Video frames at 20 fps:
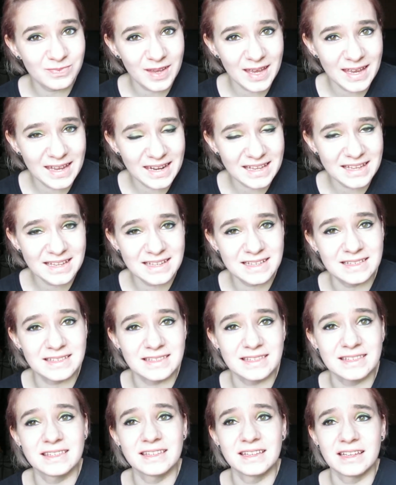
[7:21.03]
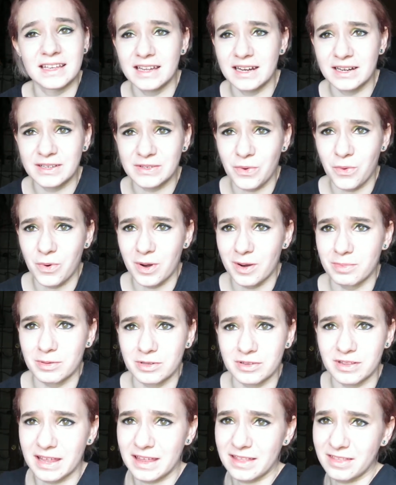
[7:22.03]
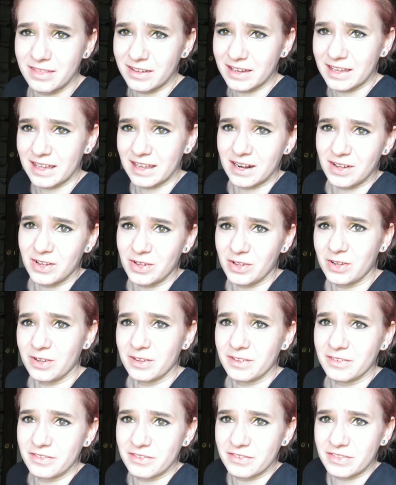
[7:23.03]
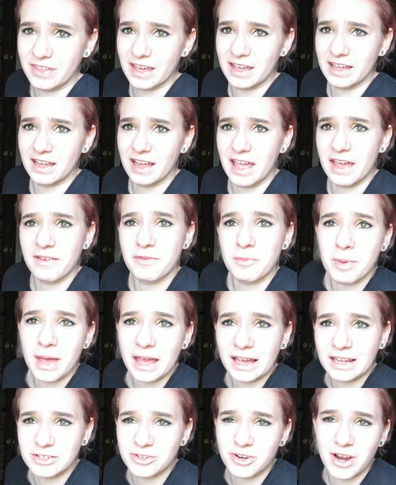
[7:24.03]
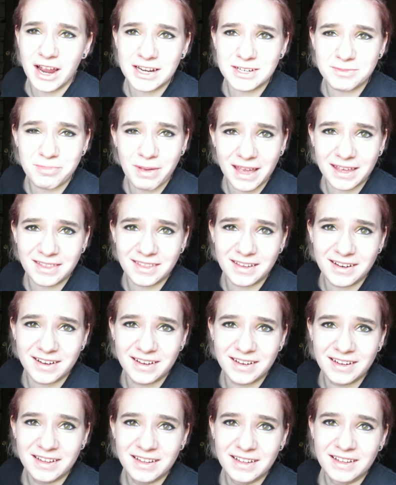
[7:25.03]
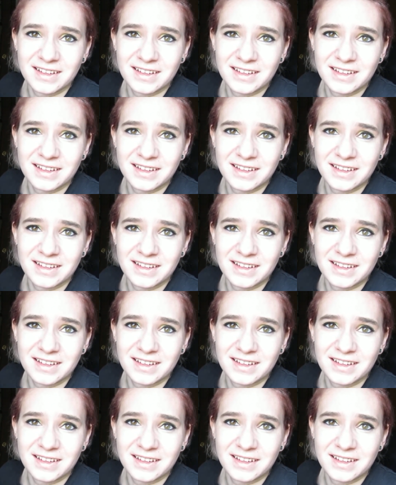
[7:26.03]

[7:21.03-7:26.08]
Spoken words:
It is. It is horrible. Like, look at all of that. I have a bag of trash back there.